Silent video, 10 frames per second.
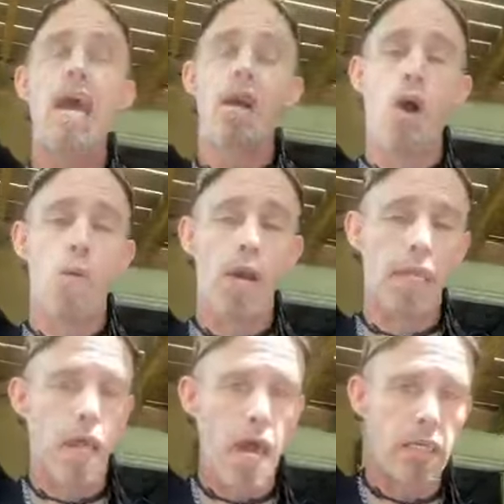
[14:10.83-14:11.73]
and our
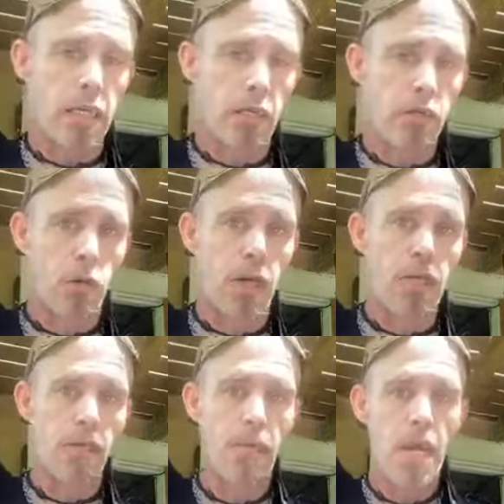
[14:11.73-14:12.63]
red light
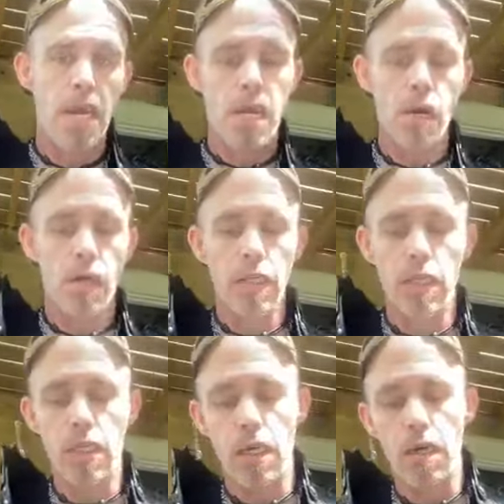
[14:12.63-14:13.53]
district here in the
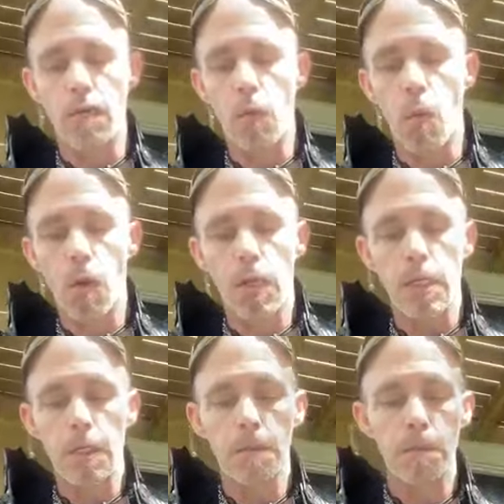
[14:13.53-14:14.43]
city of New
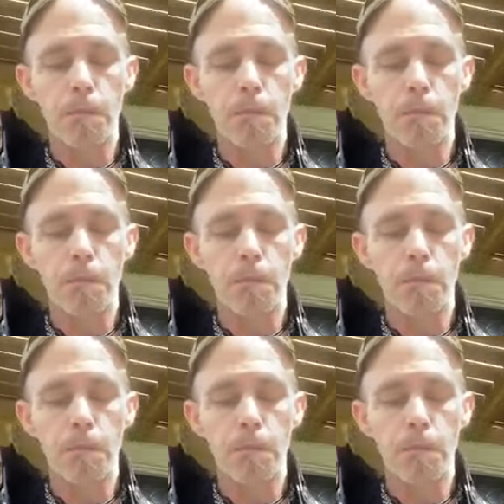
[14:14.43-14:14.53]
Orleans.